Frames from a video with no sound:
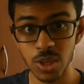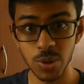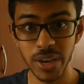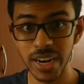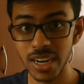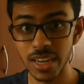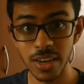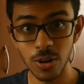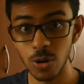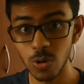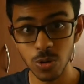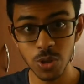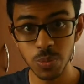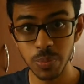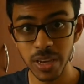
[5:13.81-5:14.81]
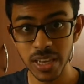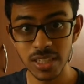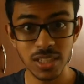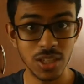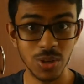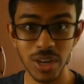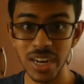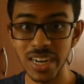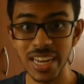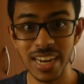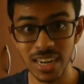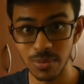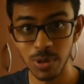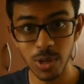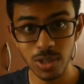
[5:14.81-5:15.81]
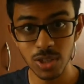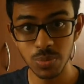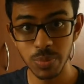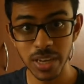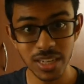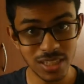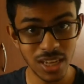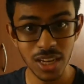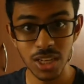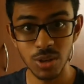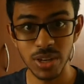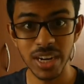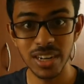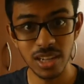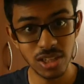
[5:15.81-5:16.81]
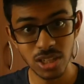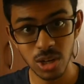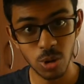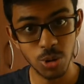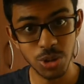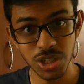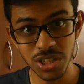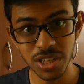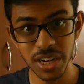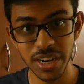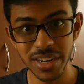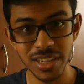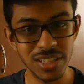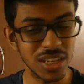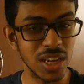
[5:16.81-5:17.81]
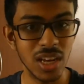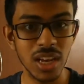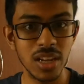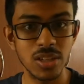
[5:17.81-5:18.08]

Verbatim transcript: you get Heroku space, you get AWS space, you get DigitalOcean credits.